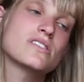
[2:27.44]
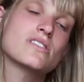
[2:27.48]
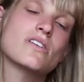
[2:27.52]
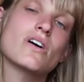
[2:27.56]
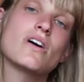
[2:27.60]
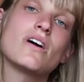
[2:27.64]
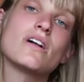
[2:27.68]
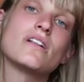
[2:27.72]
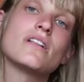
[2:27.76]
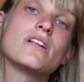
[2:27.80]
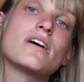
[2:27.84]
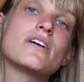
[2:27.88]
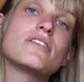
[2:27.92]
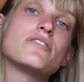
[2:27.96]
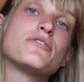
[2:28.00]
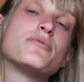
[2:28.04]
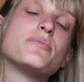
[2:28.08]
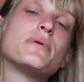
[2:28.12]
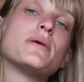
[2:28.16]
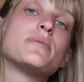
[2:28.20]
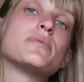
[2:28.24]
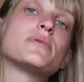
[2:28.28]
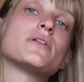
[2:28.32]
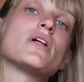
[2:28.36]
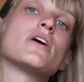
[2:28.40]
saw a lot of
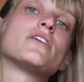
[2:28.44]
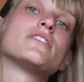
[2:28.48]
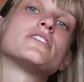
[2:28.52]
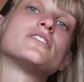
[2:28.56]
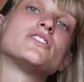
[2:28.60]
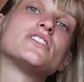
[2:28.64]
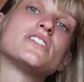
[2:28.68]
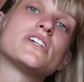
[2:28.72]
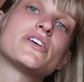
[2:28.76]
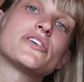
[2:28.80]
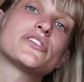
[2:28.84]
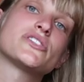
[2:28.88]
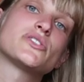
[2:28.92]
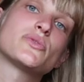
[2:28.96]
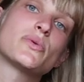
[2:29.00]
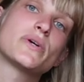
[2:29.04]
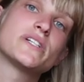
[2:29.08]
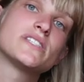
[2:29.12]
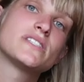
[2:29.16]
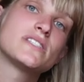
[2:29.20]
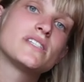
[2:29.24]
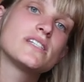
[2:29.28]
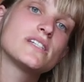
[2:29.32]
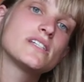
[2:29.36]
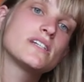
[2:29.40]
people on the
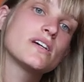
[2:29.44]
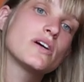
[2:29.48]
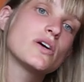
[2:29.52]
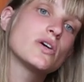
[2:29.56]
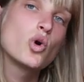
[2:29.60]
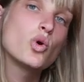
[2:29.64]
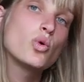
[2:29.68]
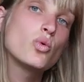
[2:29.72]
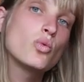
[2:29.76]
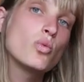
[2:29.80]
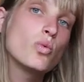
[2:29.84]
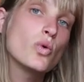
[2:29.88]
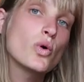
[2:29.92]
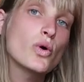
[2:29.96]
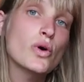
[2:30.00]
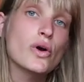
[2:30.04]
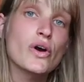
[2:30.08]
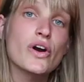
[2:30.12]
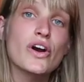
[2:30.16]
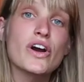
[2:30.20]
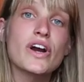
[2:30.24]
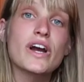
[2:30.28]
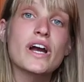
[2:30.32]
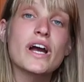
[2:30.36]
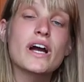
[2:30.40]
GR20 who
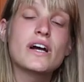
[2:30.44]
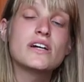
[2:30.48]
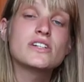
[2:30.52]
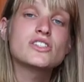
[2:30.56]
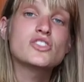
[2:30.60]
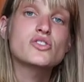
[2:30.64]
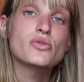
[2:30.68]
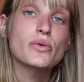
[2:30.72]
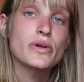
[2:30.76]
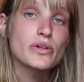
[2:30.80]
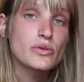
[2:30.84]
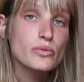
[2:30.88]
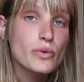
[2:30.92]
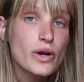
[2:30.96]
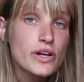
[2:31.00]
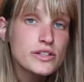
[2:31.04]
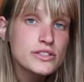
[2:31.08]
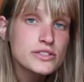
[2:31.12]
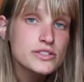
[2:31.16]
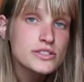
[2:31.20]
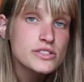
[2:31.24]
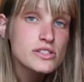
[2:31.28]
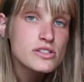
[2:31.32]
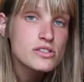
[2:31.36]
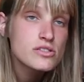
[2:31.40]
wore trail
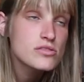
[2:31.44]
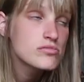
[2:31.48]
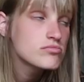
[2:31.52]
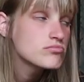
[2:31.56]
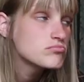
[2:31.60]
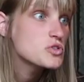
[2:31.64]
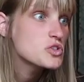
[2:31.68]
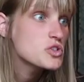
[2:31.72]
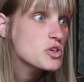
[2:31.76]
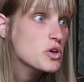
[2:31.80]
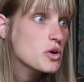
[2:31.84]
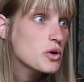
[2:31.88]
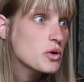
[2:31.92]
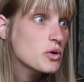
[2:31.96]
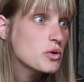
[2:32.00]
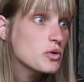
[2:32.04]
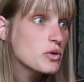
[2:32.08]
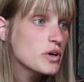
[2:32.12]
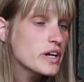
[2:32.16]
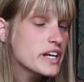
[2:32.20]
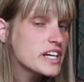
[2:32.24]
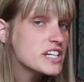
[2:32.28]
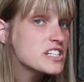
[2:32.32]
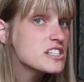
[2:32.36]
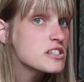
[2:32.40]
runners,
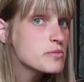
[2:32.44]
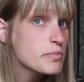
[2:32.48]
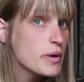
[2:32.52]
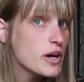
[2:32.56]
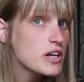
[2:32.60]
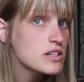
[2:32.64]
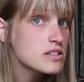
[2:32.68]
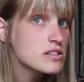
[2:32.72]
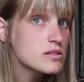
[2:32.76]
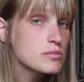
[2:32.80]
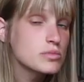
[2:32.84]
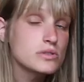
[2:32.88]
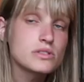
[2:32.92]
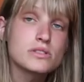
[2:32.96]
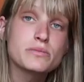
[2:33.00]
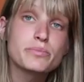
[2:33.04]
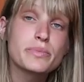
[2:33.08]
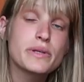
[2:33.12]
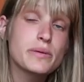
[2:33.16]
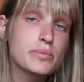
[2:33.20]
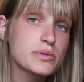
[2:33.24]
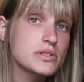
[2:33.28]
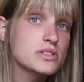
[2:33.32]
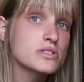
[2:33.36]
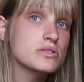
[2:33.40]
so it's possible,
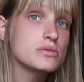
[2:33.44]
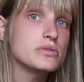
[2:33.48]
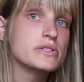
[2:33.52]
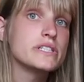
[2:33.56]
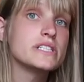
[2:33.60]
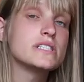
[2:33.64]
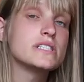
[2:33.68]
people do